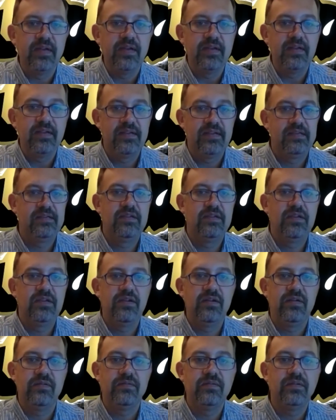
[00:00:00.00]

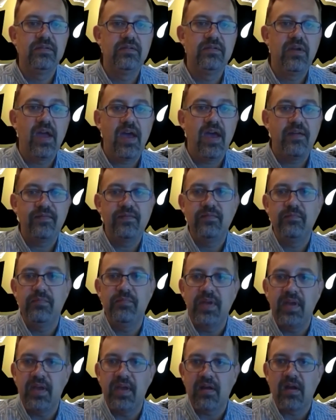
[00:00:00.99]
You have to
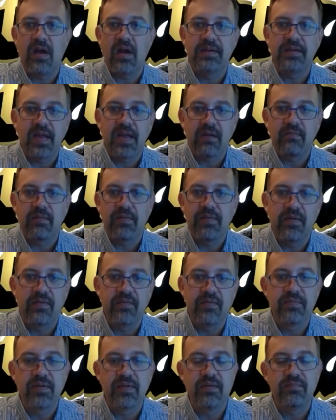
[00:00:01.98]
be in contact with other
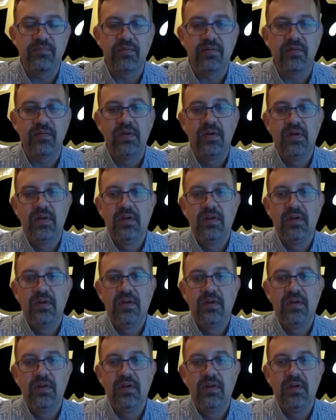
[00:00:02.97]
people